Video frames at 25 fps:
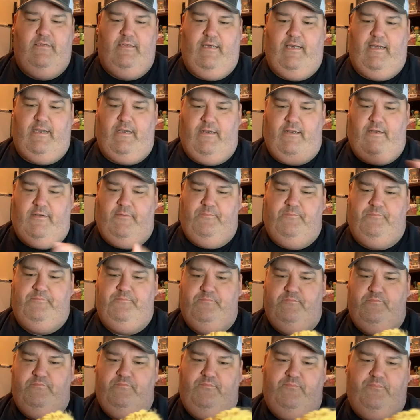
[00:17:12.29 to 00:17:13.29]
I don't know.
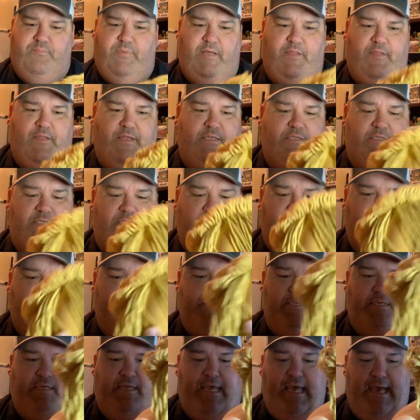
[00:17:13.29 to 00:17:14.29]
But this
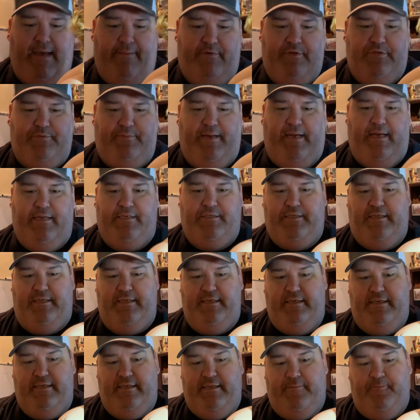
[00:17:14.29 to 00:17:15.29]
is a Cabbage Patch
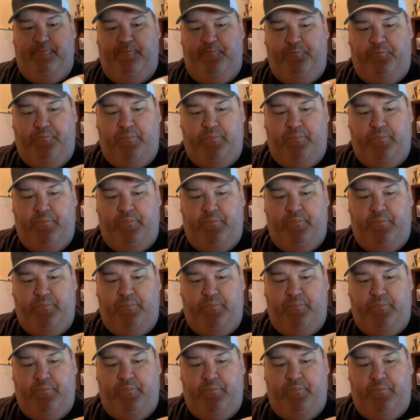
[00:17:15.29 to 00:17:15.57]
Kid